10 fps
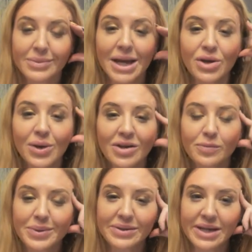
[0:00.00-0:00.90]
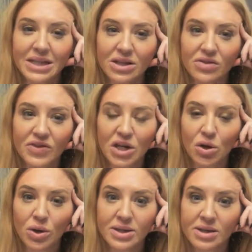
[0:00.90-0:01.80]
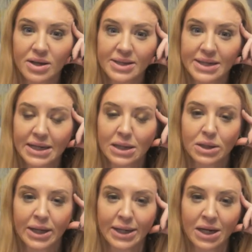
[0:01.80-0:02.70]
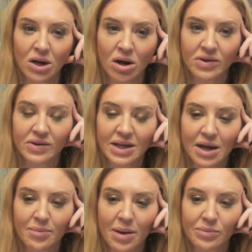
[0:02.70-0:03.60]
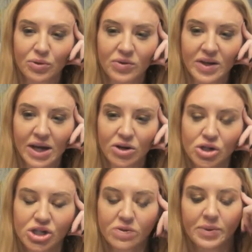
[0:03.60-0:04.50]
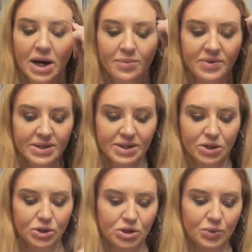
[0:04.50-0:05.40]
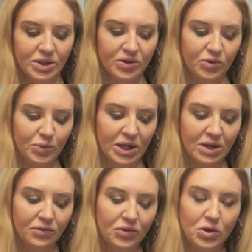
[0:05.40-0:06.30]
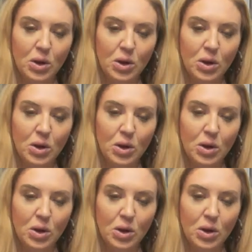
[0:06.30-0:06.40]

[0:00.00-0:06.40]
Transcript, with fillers: Yeah, you guys, please like this video because it's getting late and honestly, I'm, I'm losing energy, but I'm still doing this reading for you